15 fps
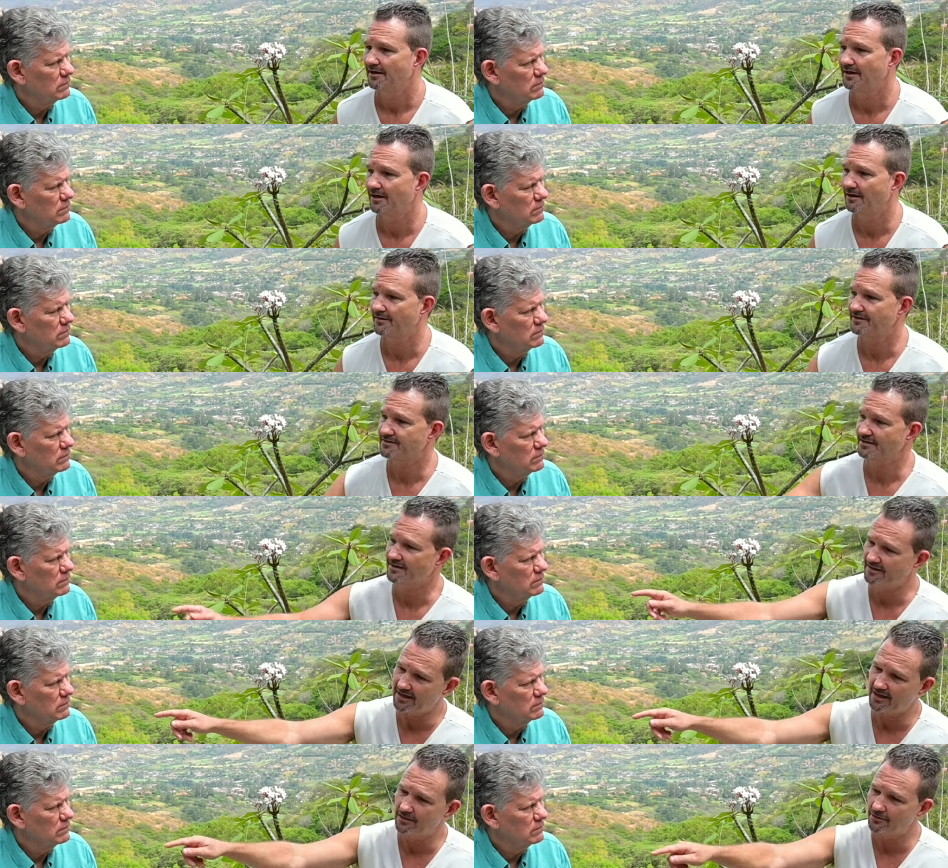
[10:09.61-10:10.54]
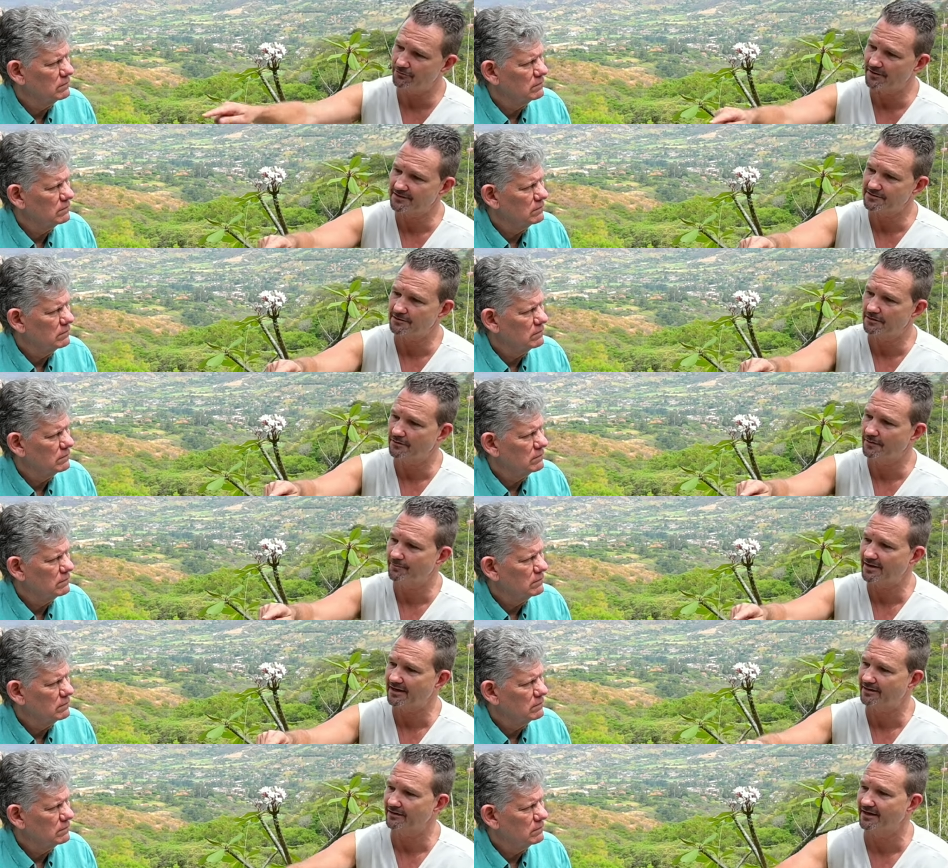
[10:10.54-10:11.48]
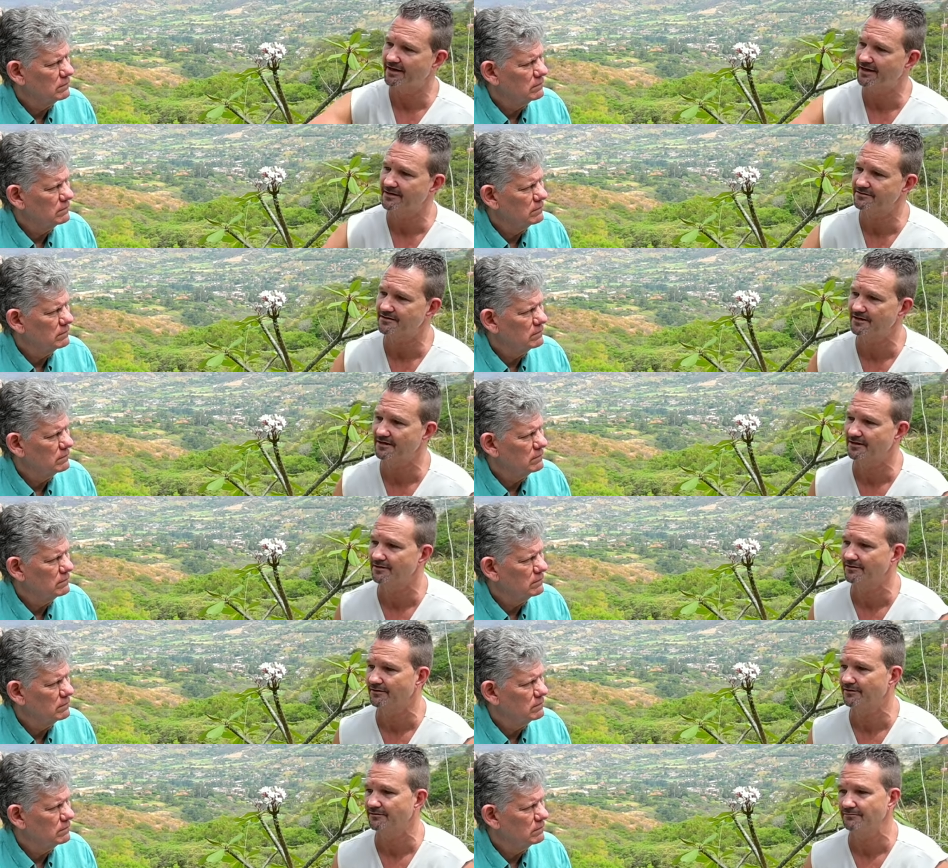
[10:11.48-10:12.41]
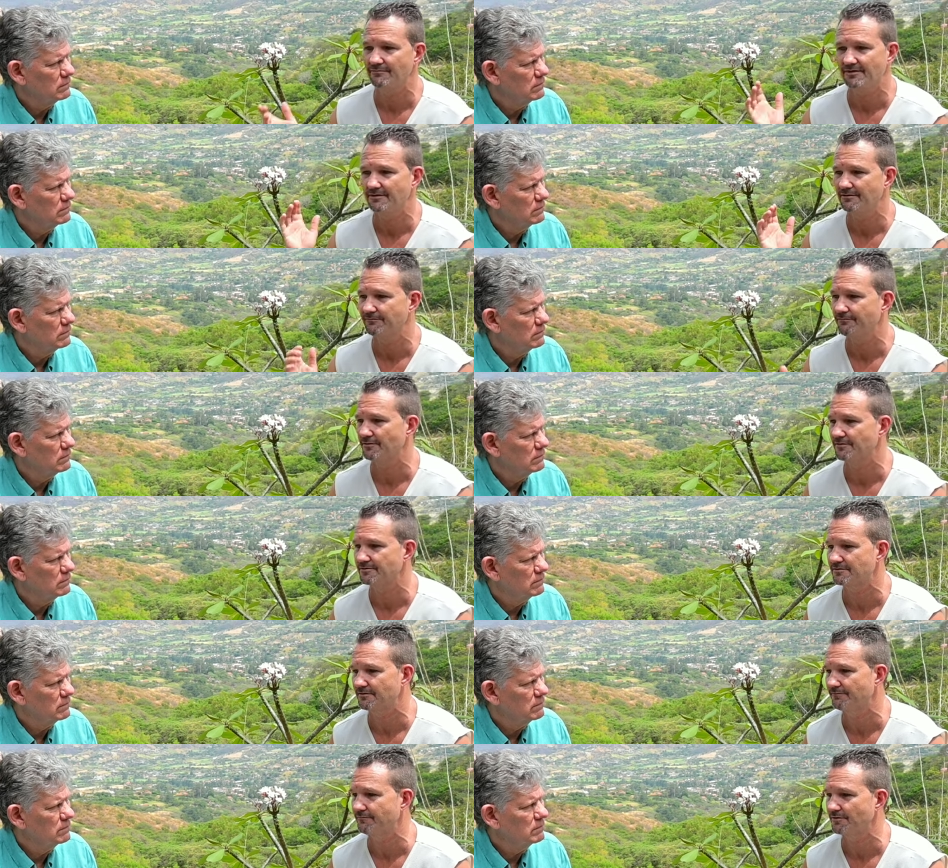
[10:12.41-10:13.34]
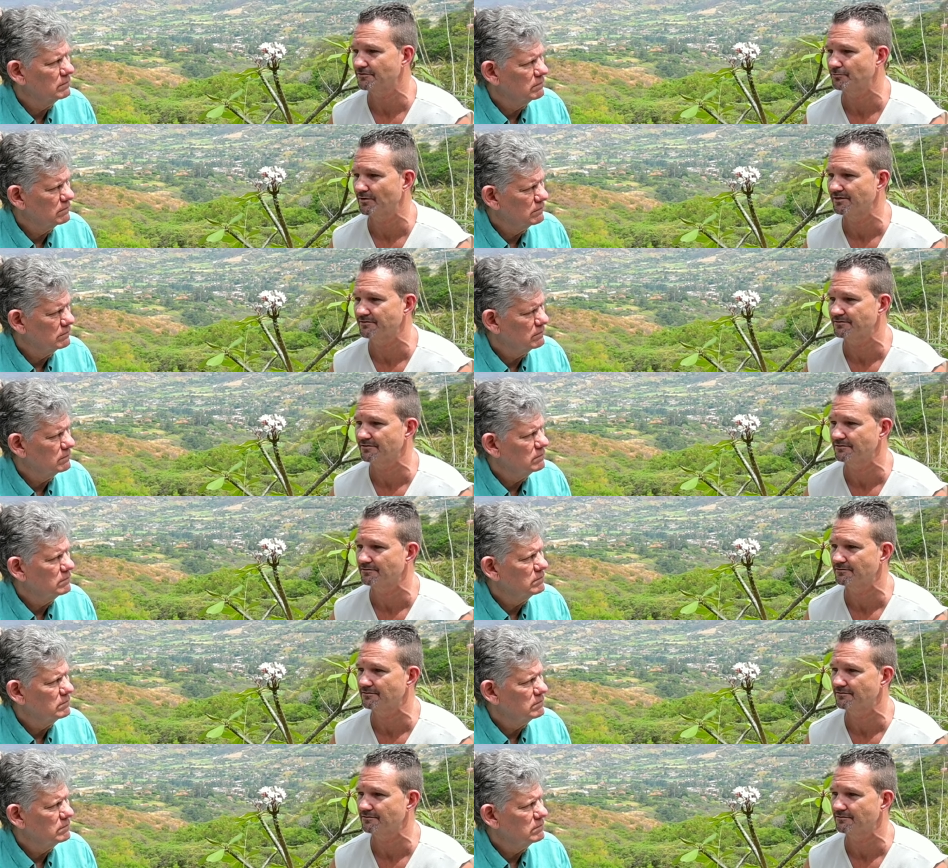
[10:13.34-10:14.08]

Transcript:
Speaker 1: Uh, there's a canal that runs along the back of the house here, and in the first the first ones that